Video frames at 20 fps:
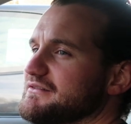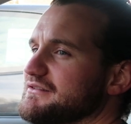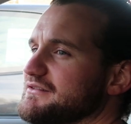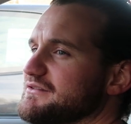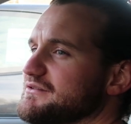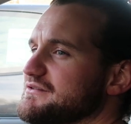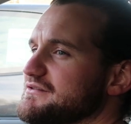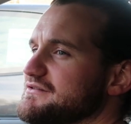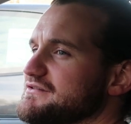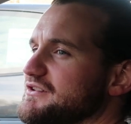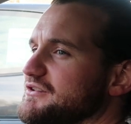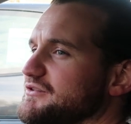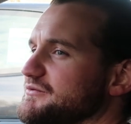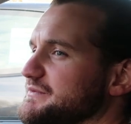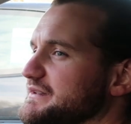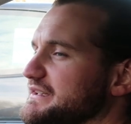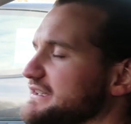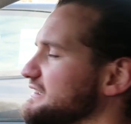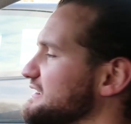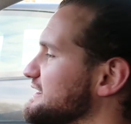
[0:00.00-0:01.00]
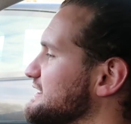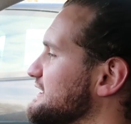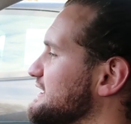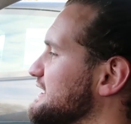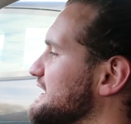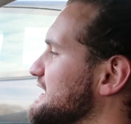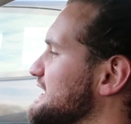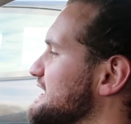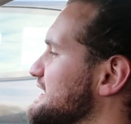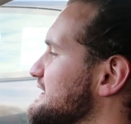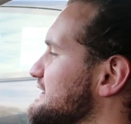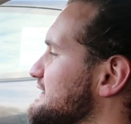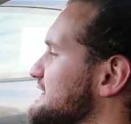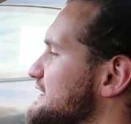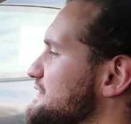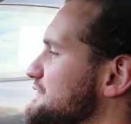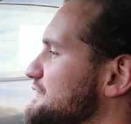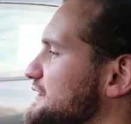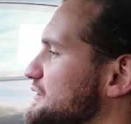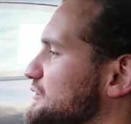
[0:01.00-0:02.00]
the dude who told me,
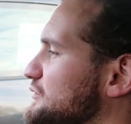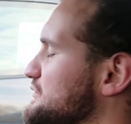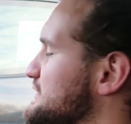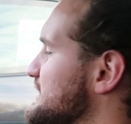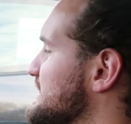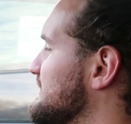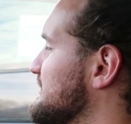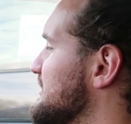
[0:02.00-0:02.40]
they fit all the